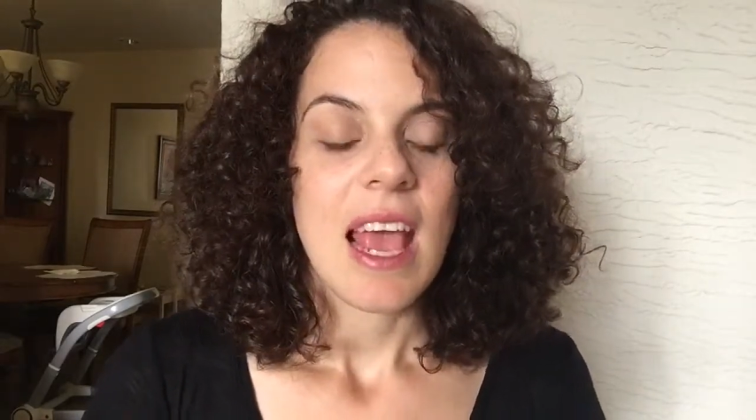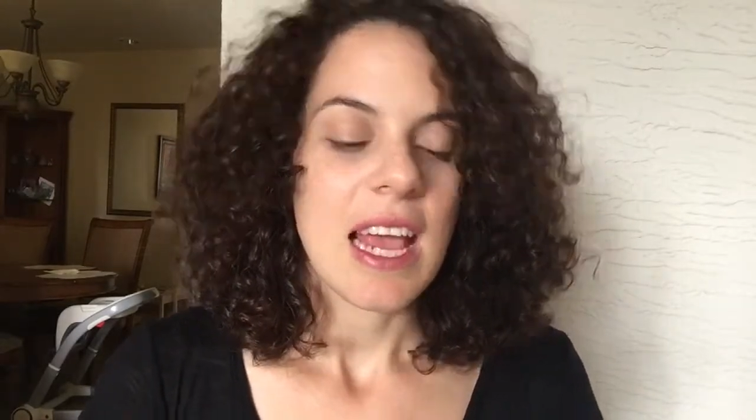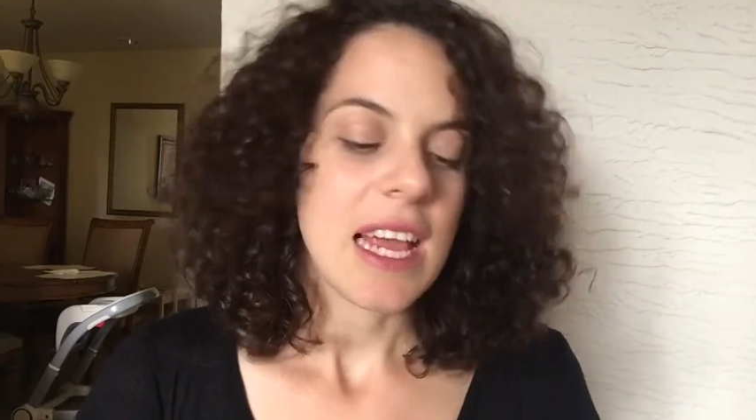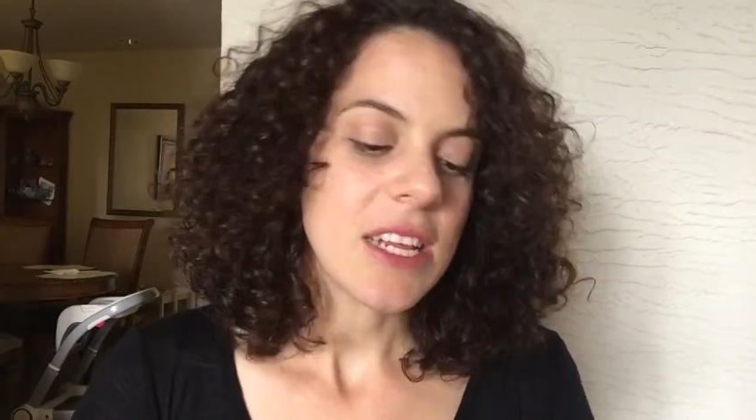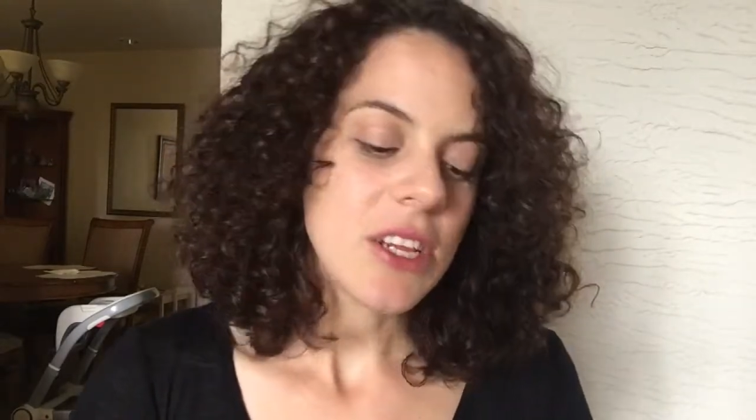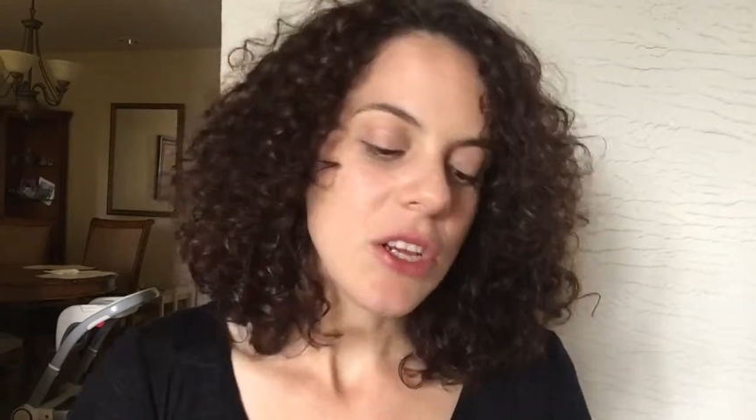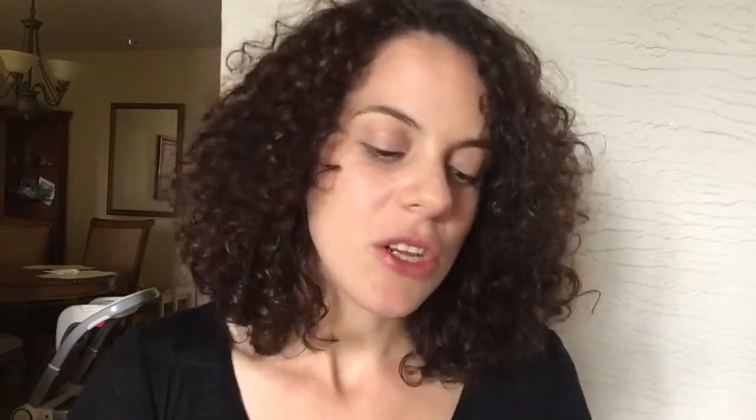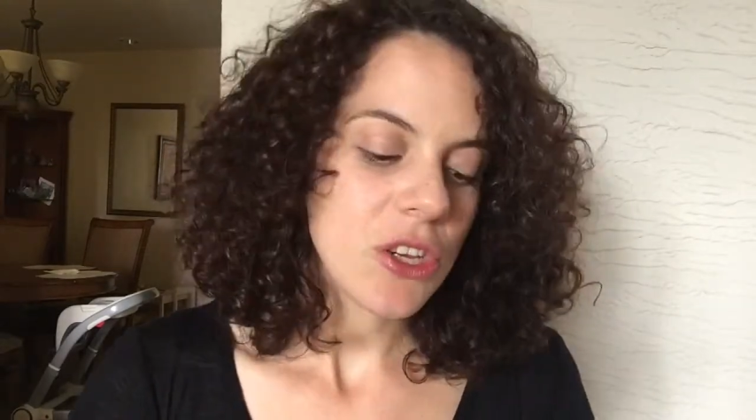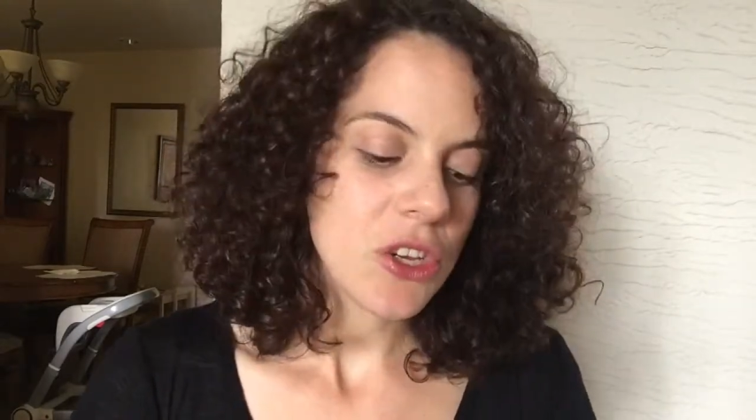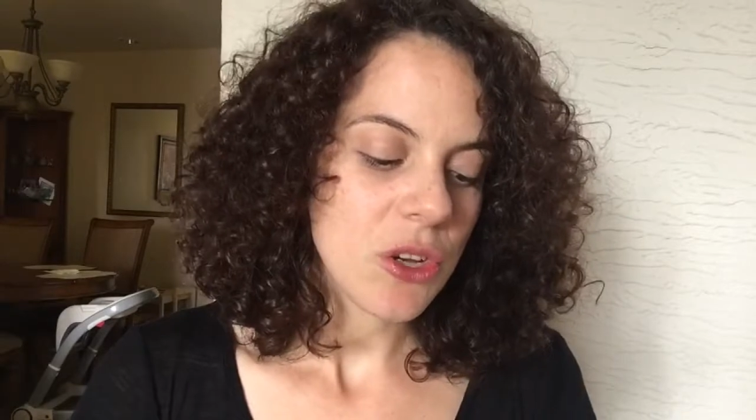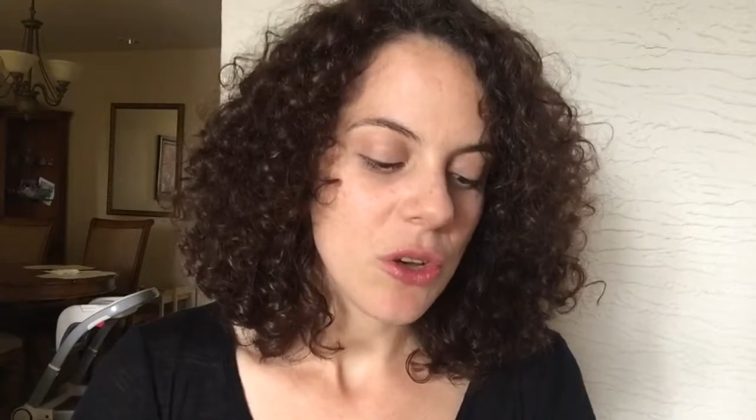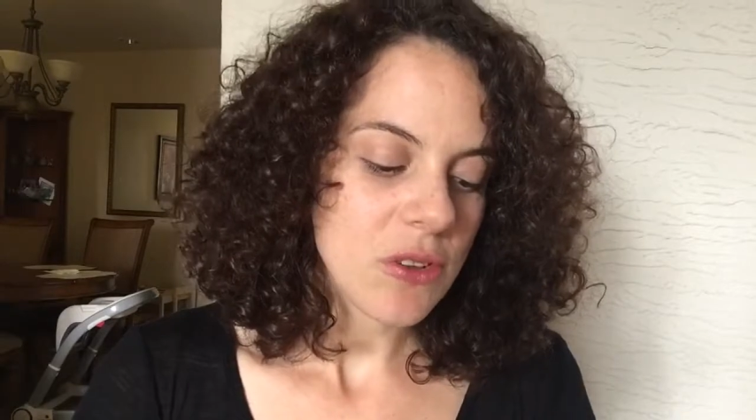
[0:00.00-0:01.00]
And
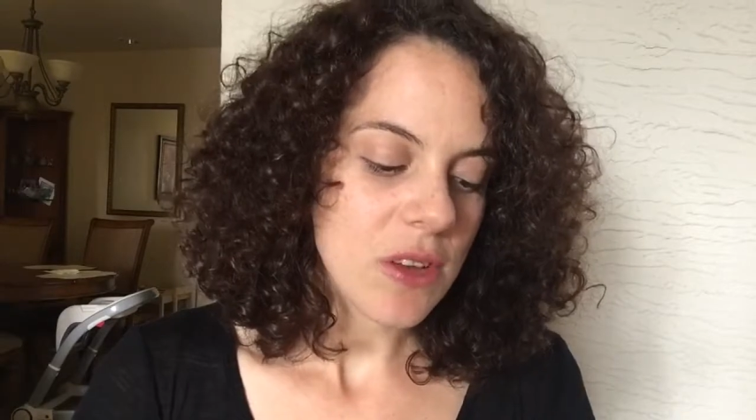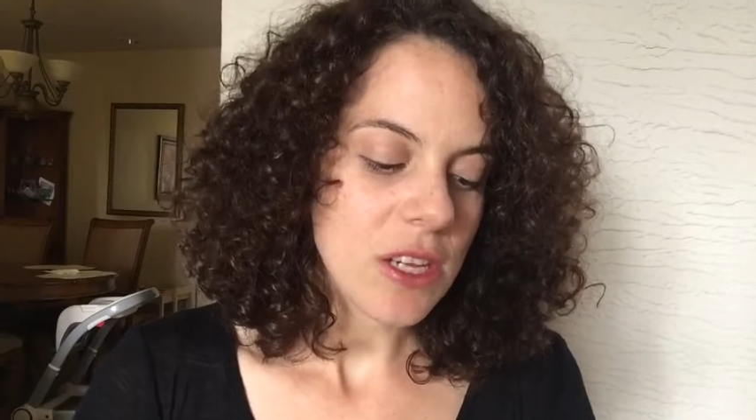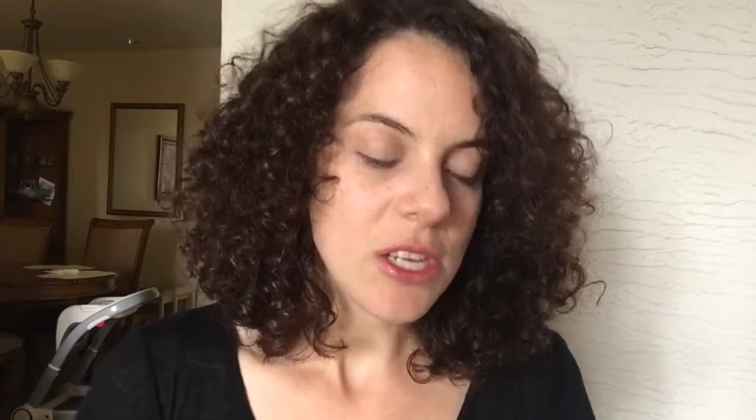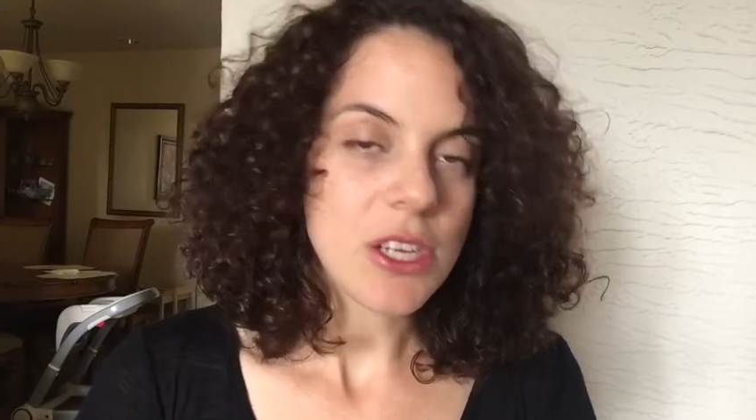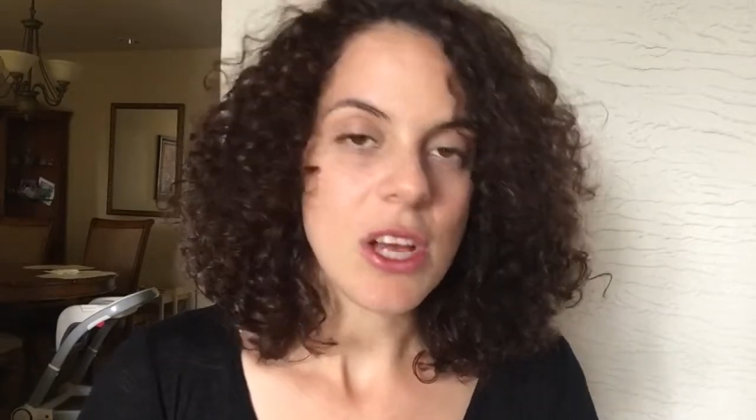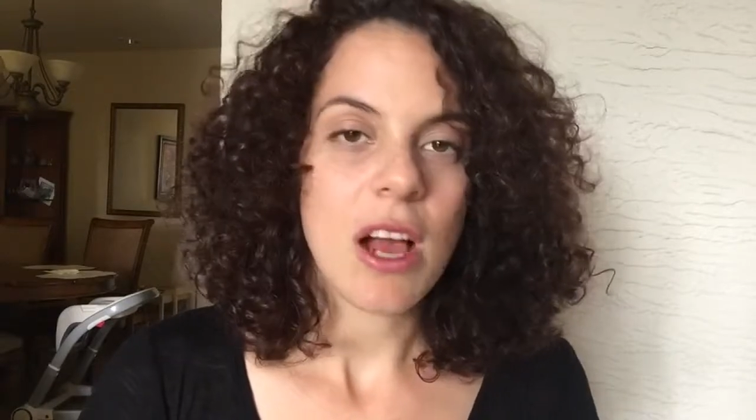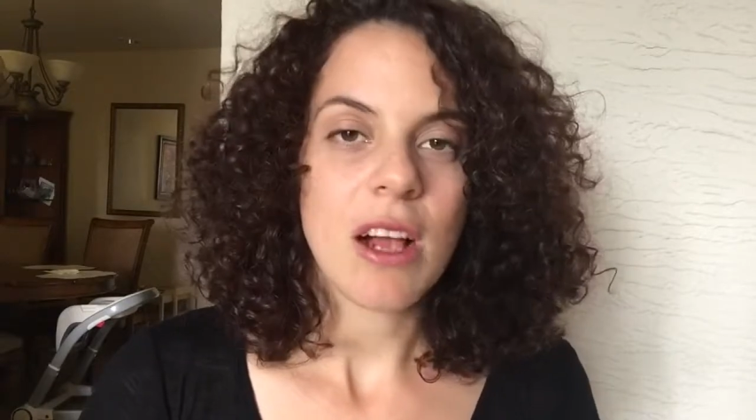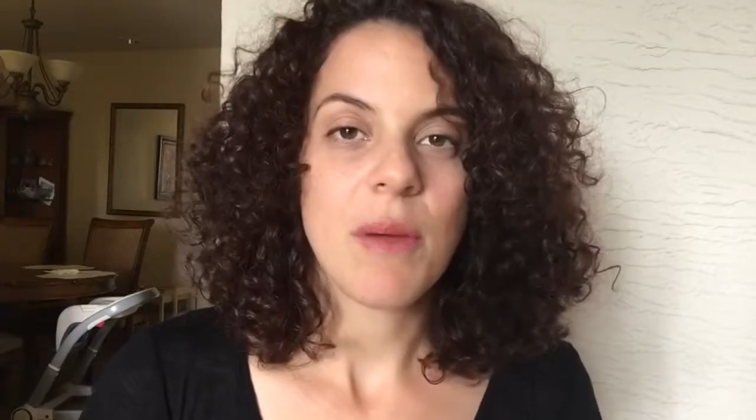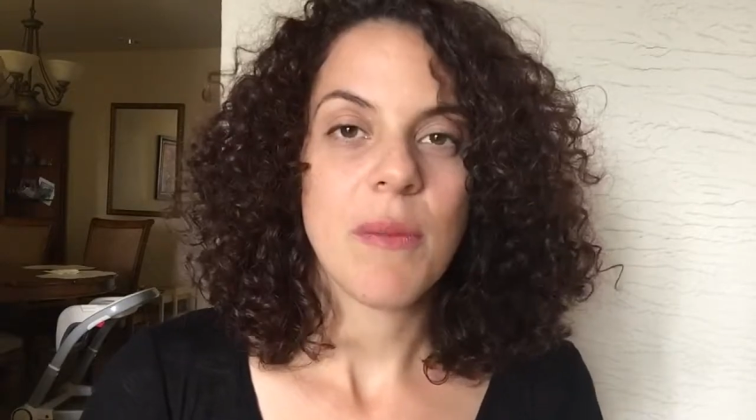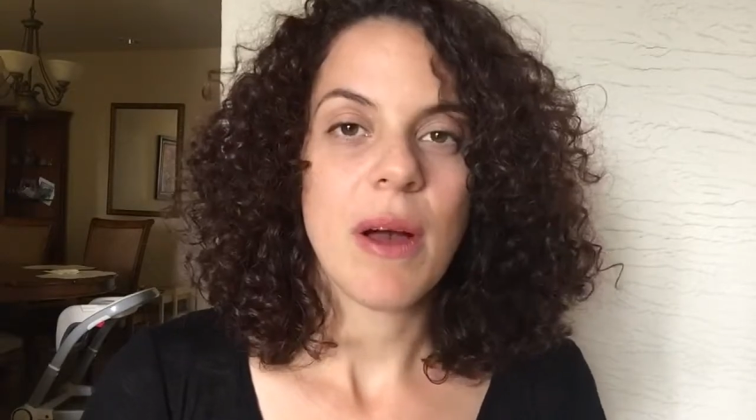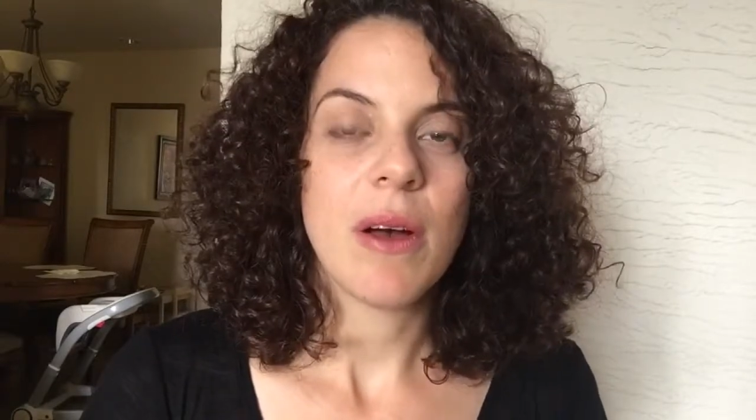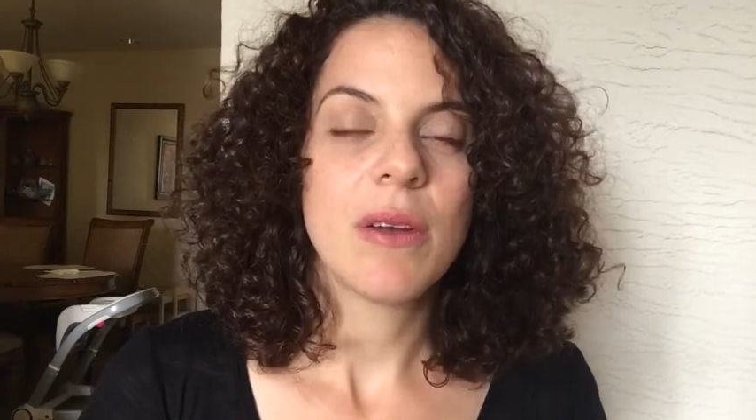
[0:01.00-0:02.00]
she goes on to talk
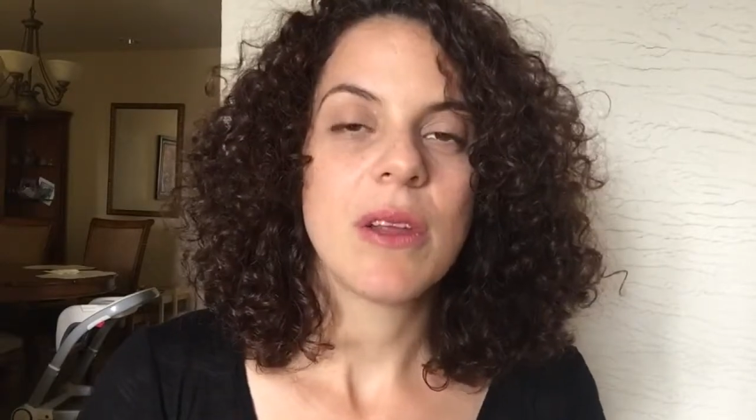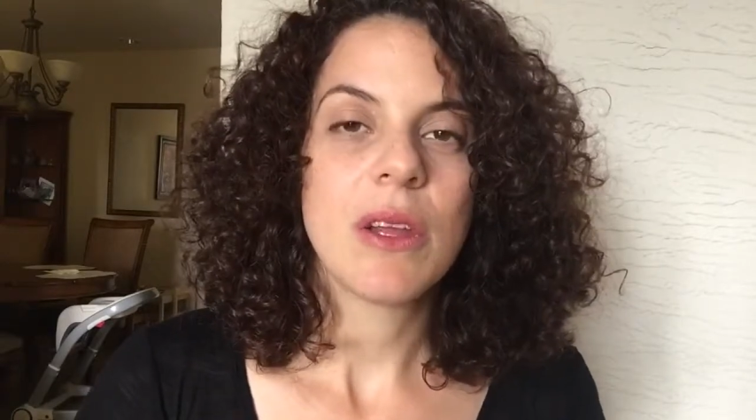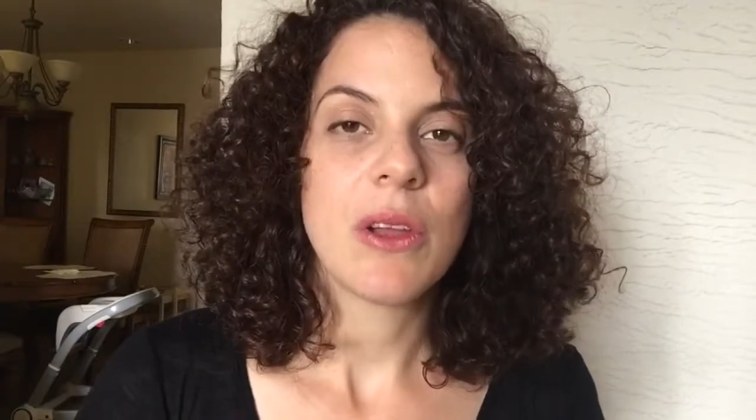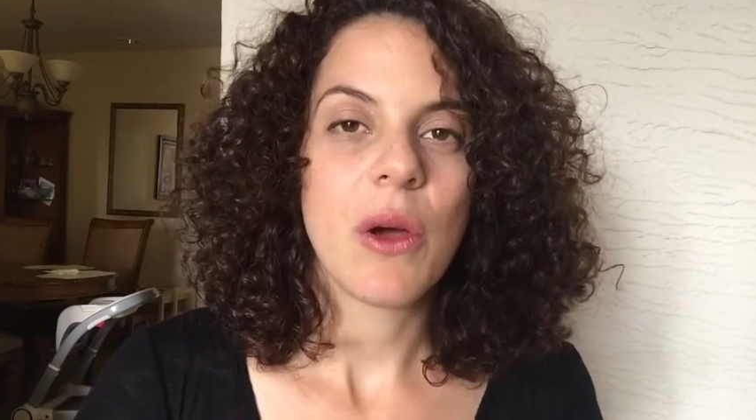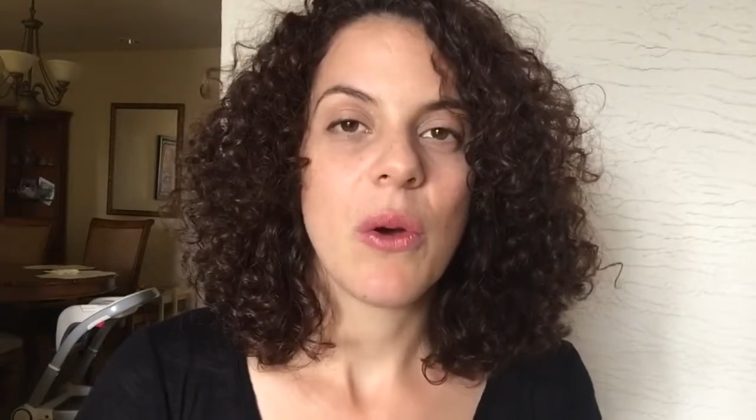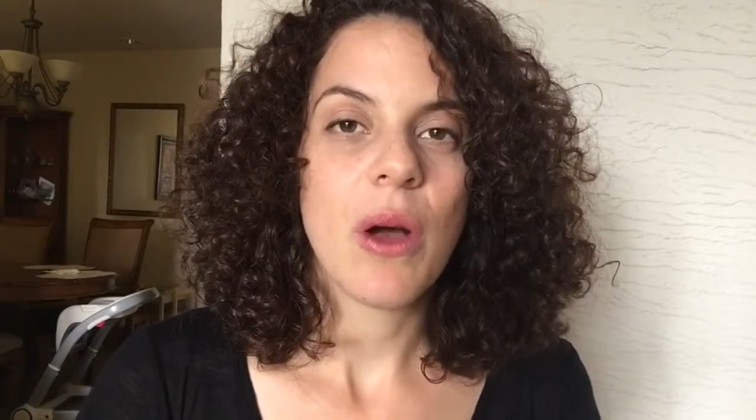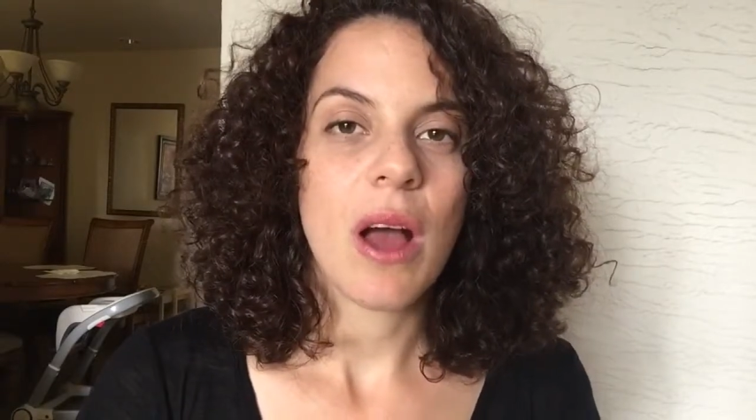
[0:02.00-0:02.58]
about, you know,